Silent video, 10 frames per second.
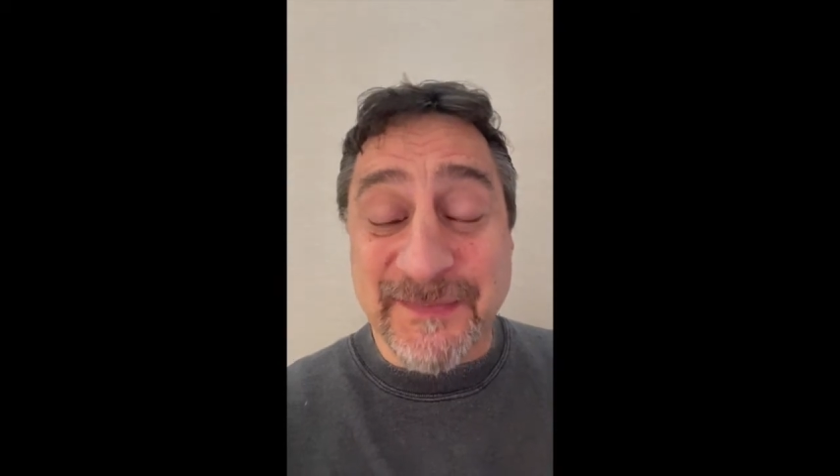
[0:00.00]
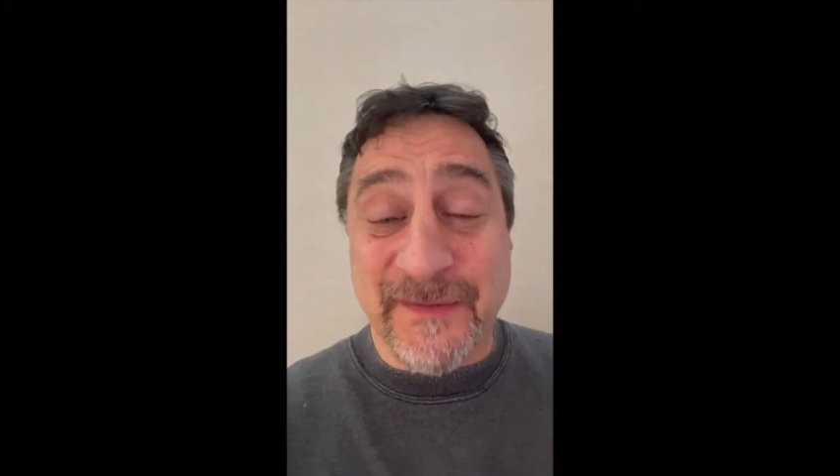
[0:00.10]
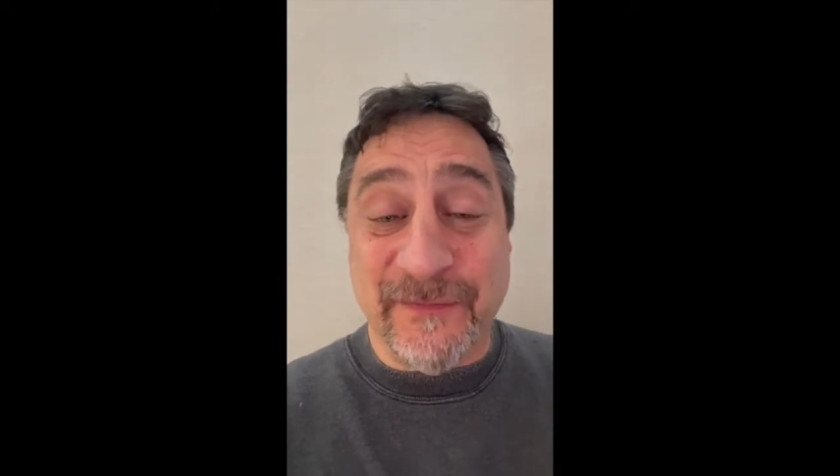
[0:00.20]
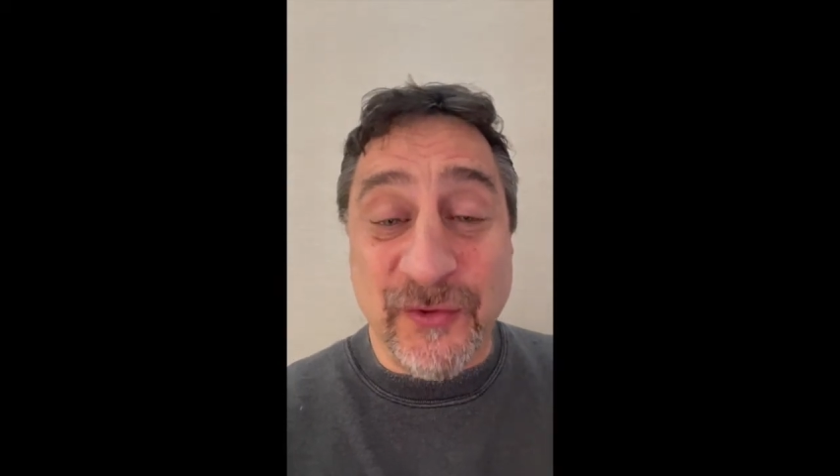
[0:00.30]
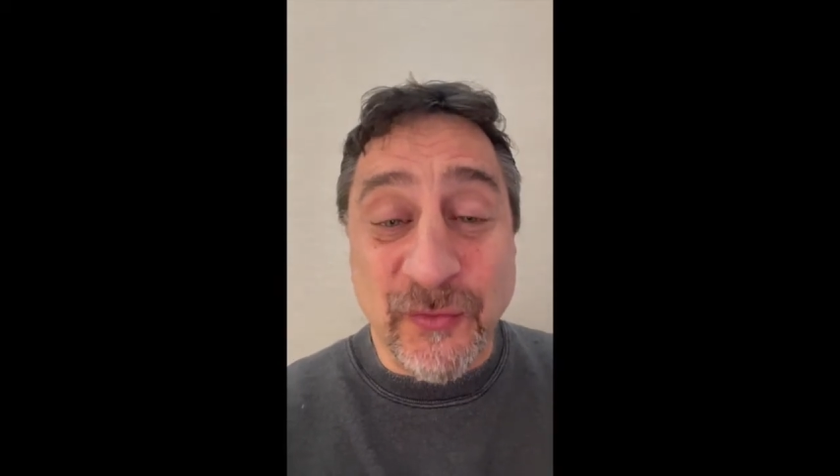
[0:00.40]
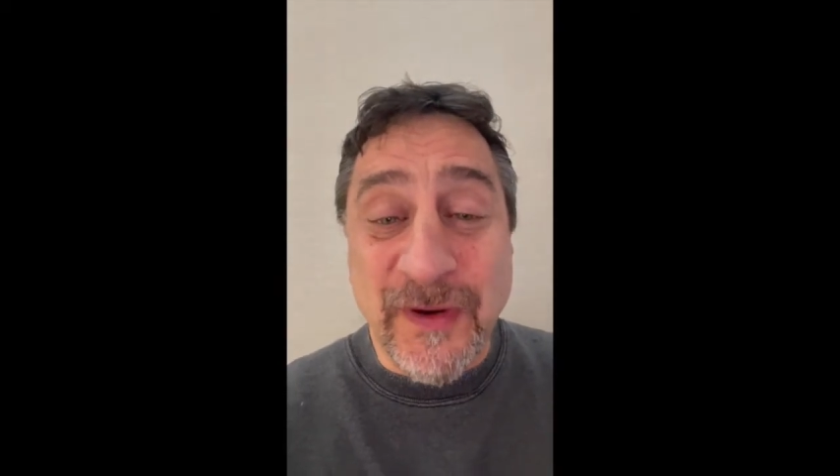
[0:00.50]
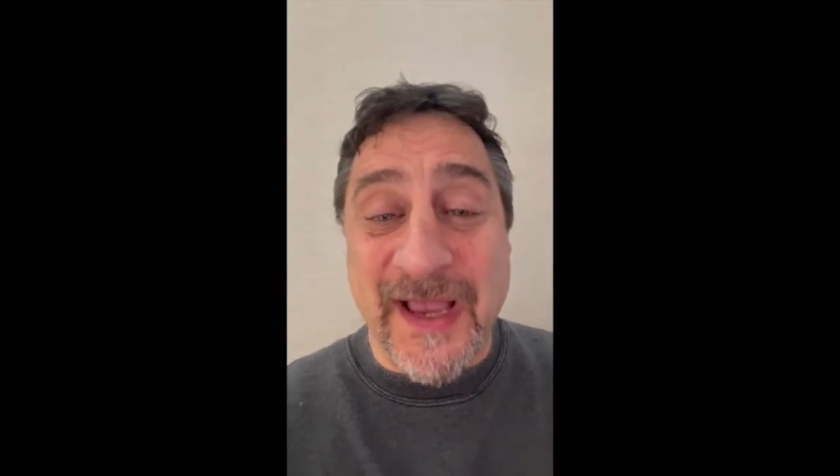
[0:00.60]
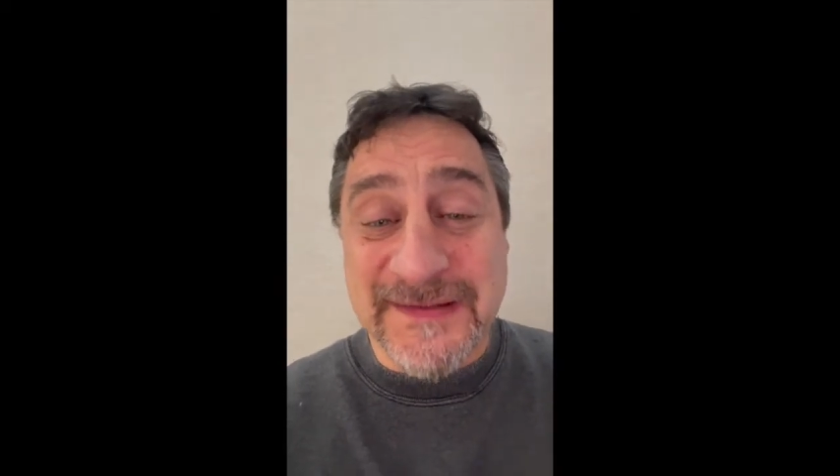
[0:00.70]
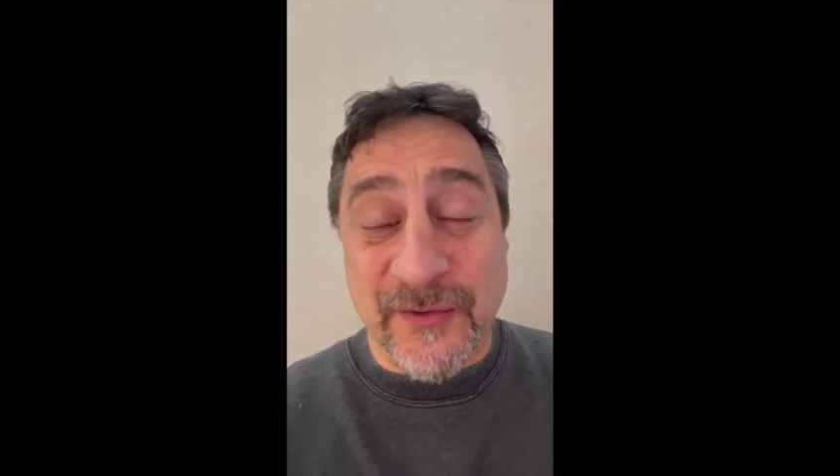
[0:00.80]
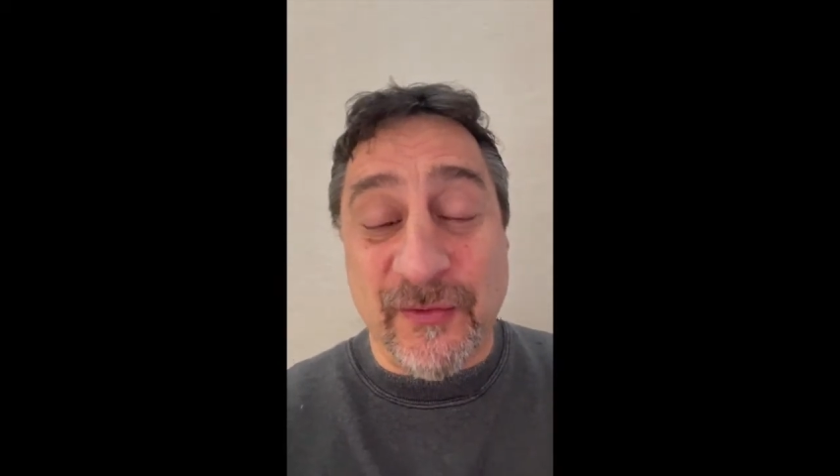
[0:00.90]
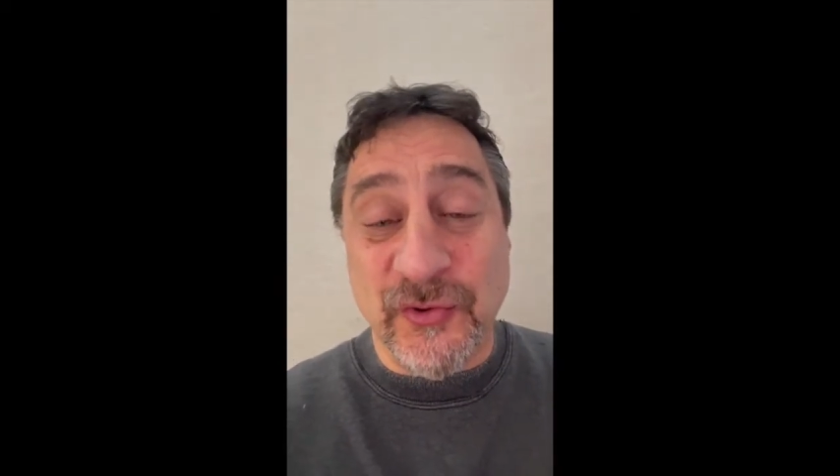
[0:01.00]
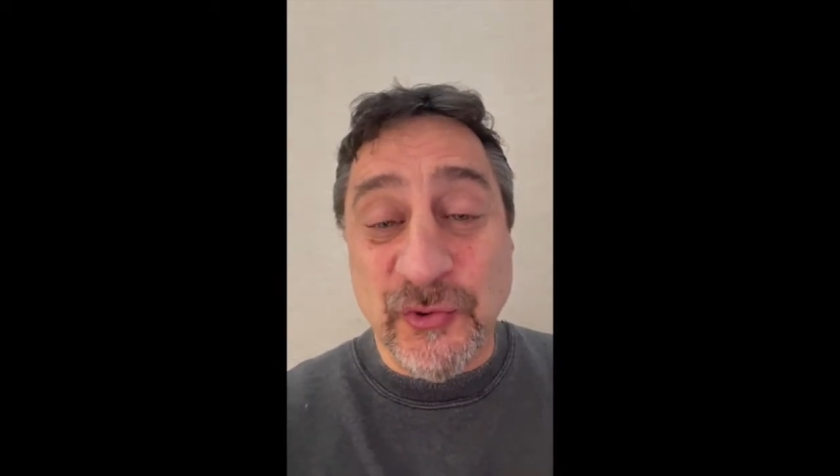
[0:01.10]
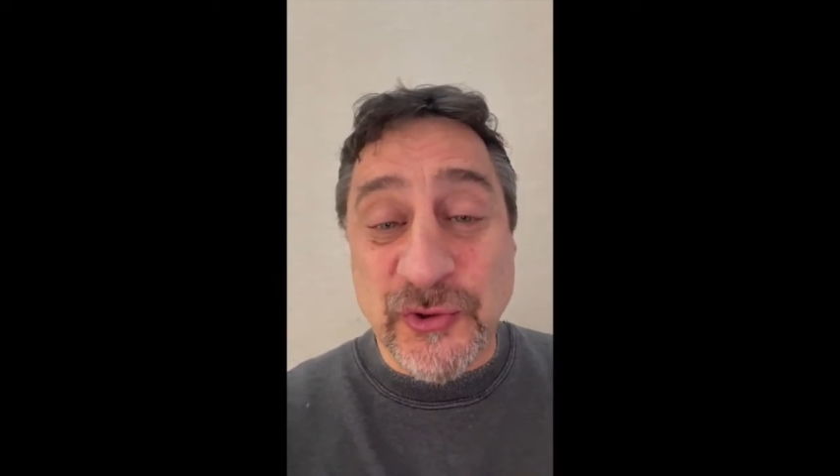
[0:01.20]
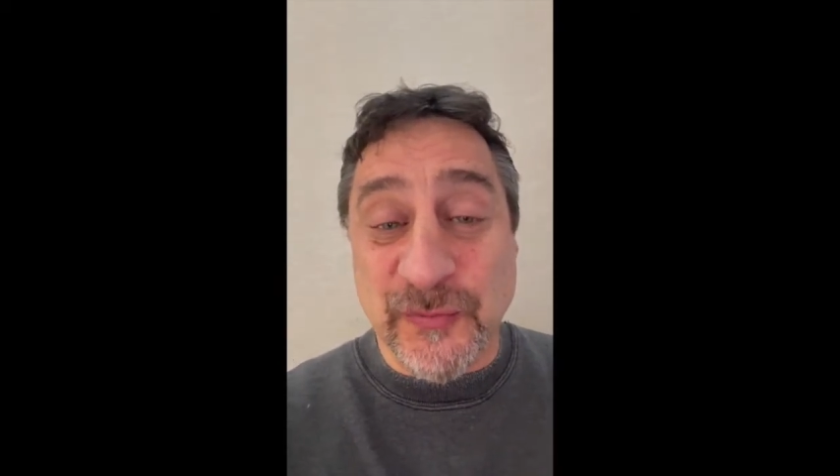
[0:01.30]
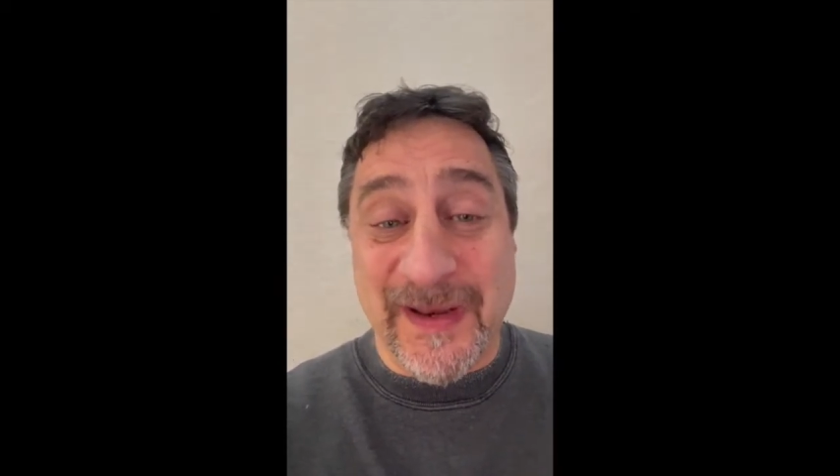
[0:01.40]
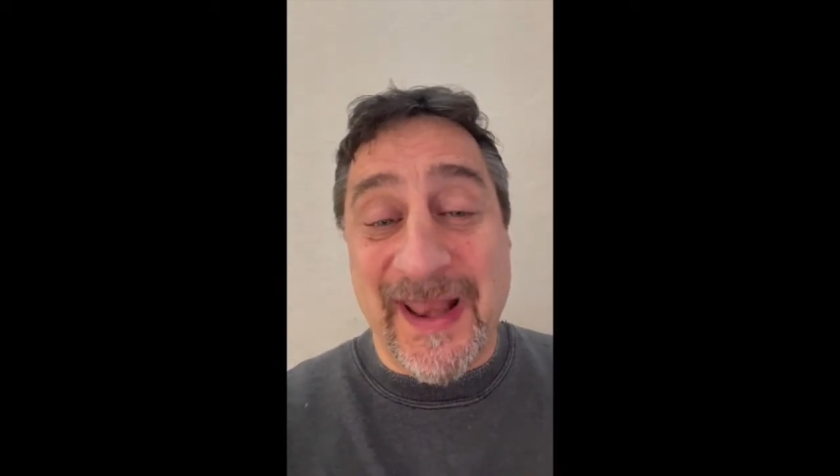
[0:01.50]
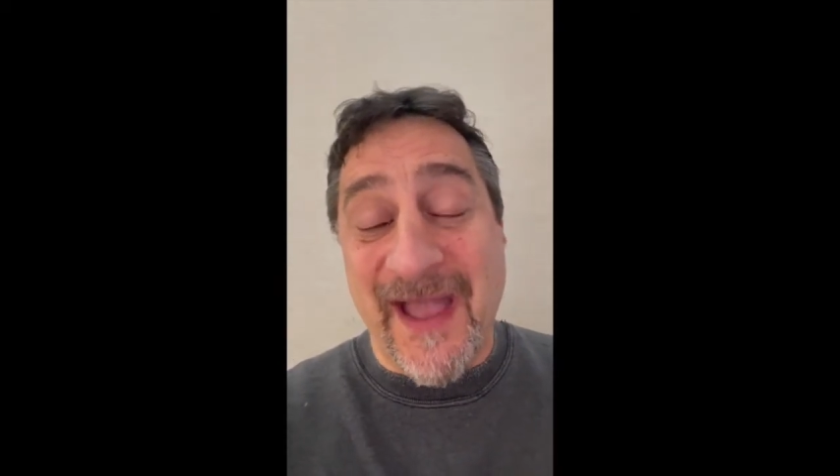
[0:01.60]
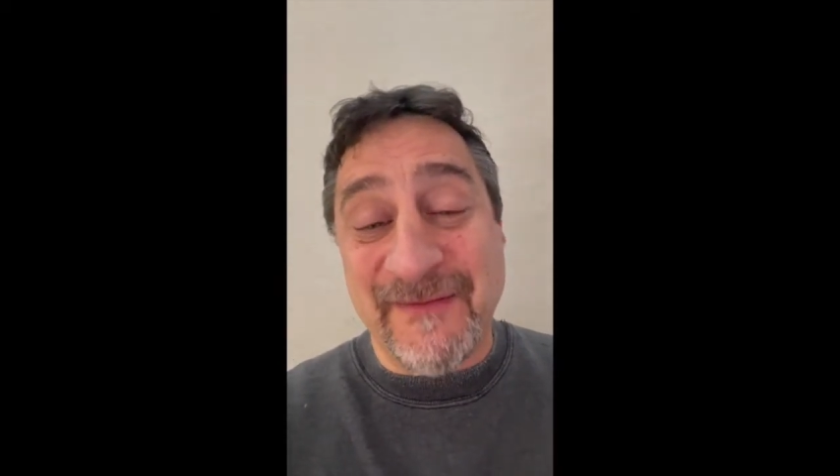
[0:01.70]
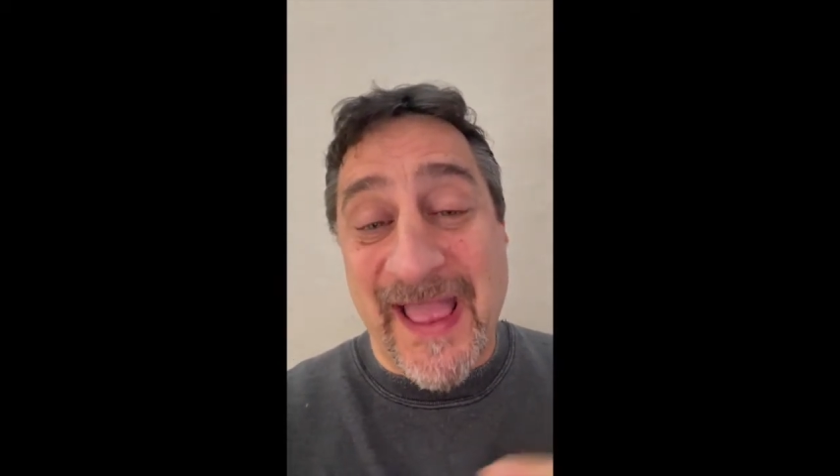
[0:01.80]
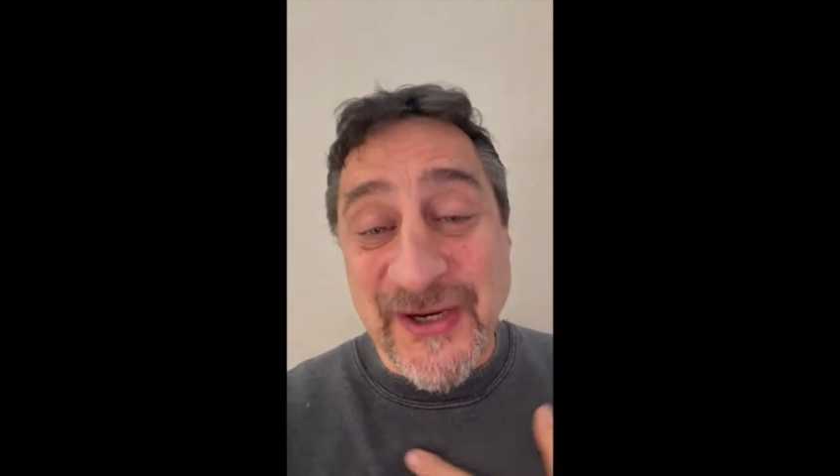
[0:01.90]
but for you guys that are on YouTube and
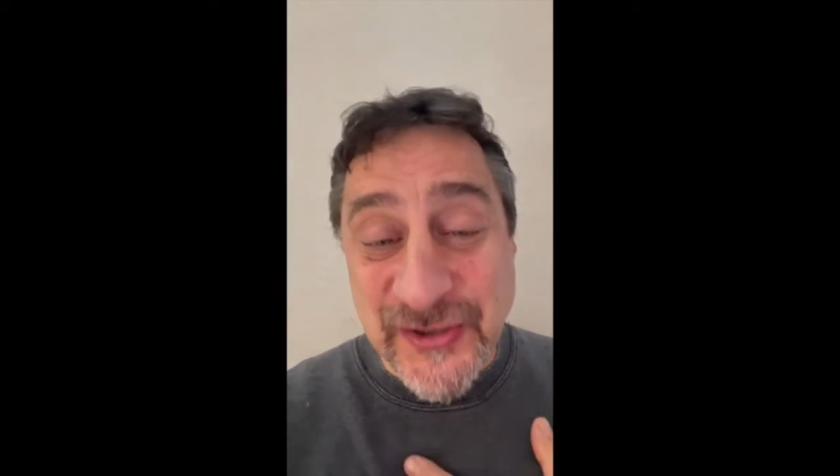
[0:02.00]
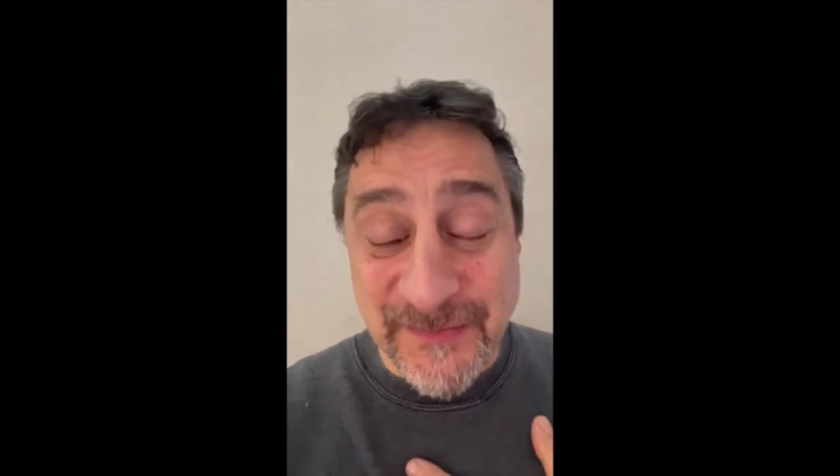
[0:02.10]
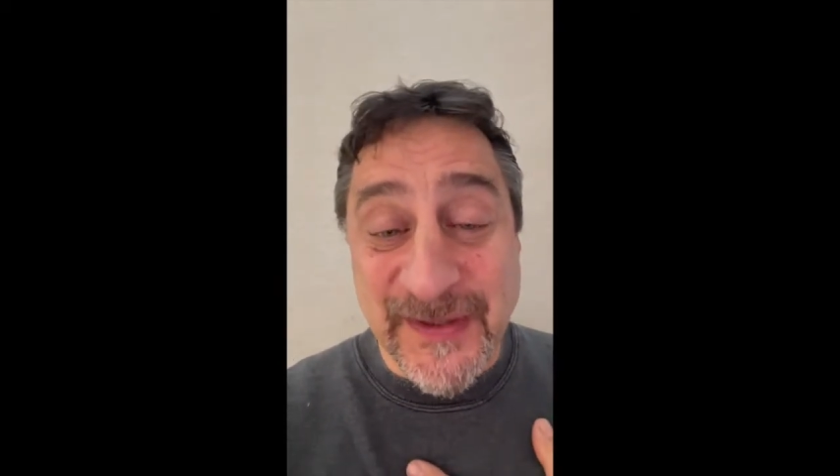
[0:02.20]
haven't actually